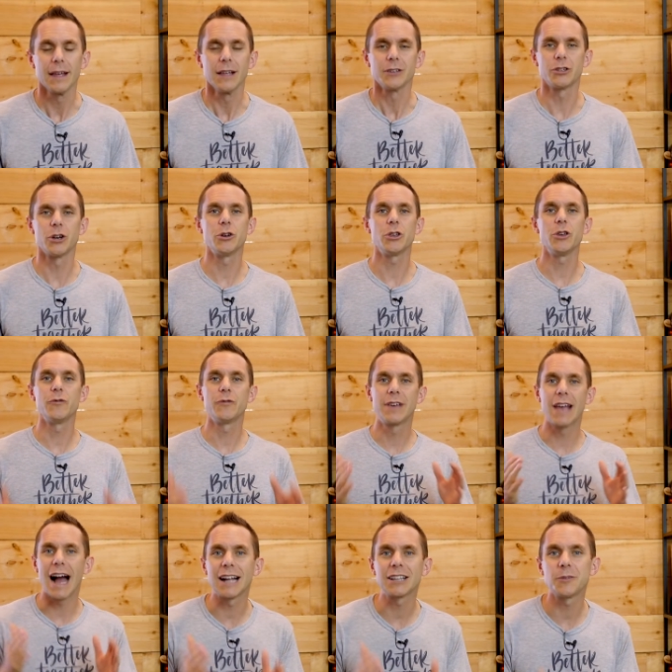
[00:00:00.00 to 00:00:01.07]
So you've
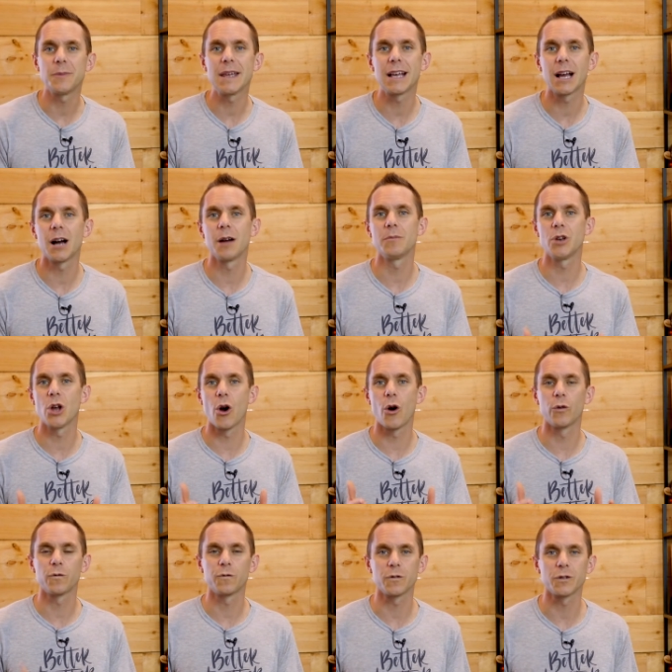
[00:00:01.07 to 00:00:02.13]
got to become
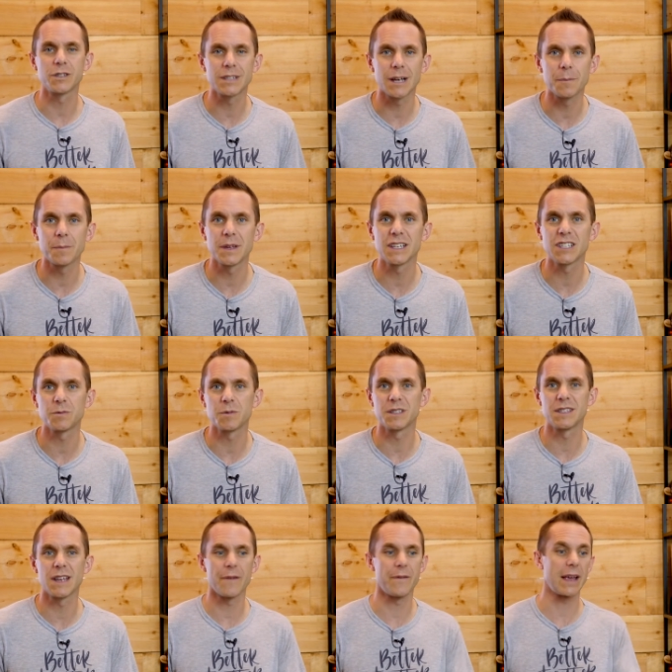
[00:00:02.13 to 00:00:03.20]
known for something
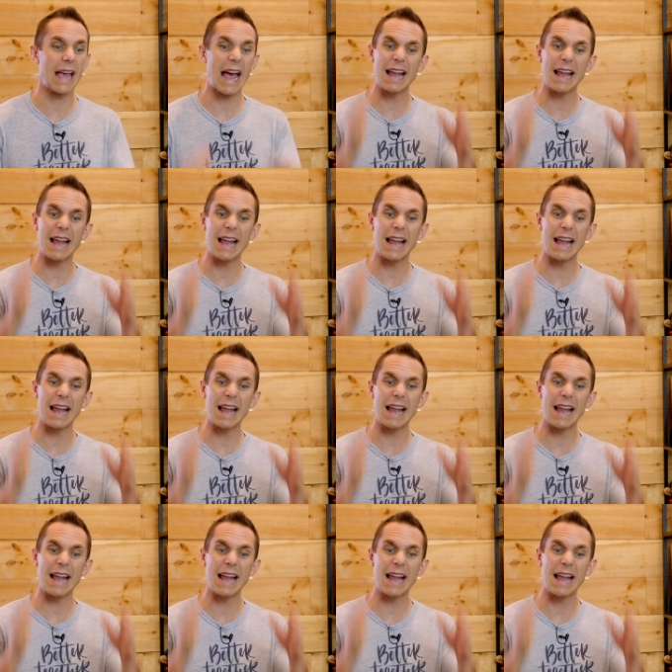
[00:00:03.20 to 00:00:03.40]
specific.